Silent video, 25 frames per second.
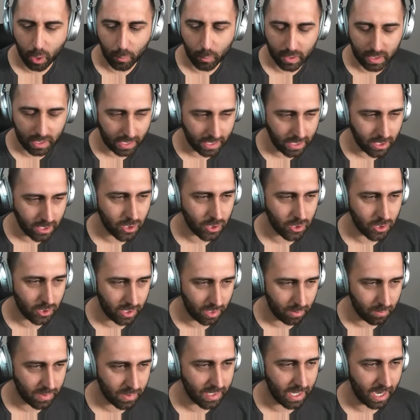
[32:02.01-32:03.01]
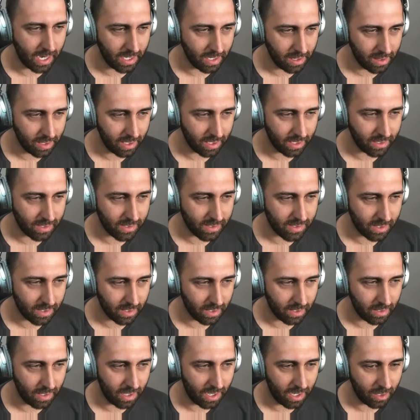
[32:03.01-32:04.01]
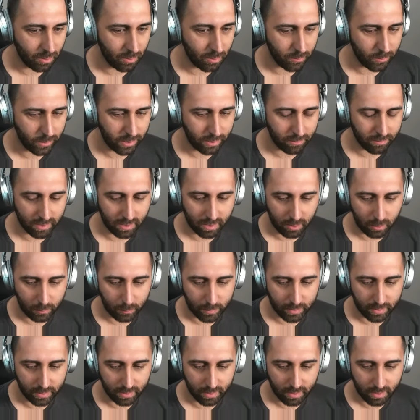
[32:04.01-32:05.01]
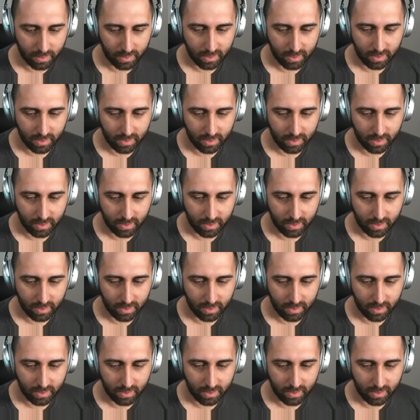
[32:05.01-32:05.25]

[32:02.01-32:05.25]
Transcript: relationship side of things a lot. We have an open